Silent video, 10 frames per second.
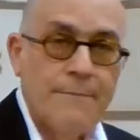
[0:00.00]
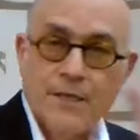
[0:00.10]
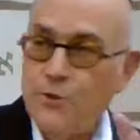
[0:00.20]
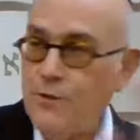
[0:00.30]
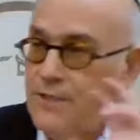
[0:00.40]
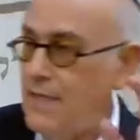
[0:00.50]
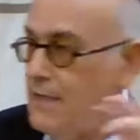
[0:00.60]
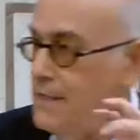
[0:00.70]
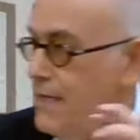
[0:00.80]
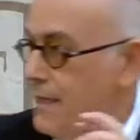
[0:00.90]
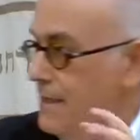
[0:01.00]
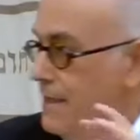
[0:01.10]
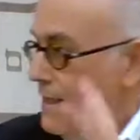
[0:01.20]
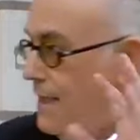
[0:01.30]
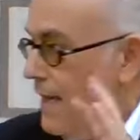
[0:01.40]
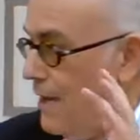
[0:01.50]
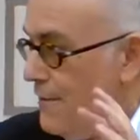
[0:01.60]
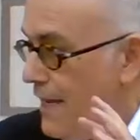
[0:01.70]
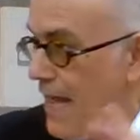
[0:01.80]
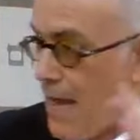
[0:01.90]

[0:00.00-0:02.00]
I'm not sure exactly how that